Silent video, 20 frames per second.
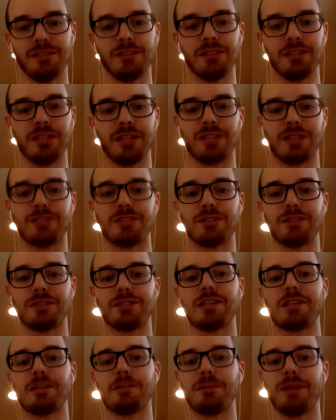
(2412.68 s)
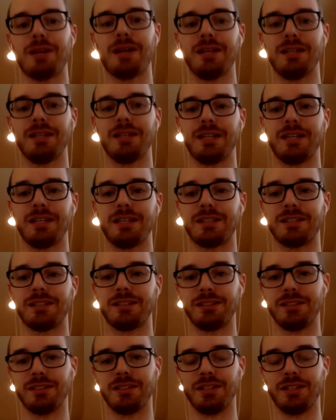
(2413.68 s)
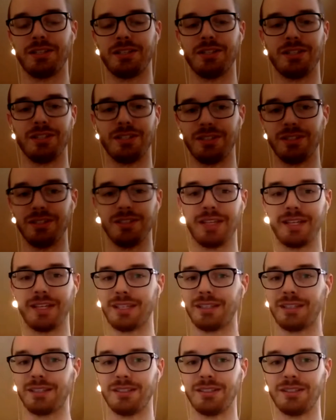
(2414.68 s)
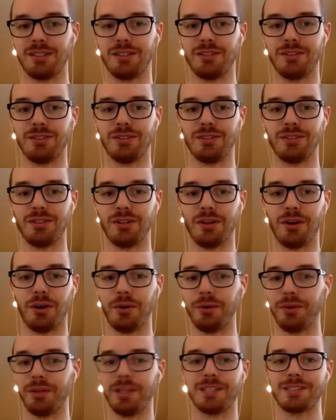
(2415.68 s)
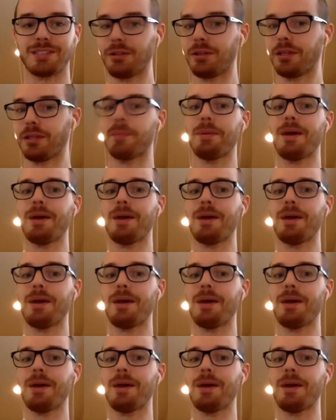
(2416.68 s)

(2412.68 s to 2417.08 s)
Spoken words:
Like server-side apply, it's only a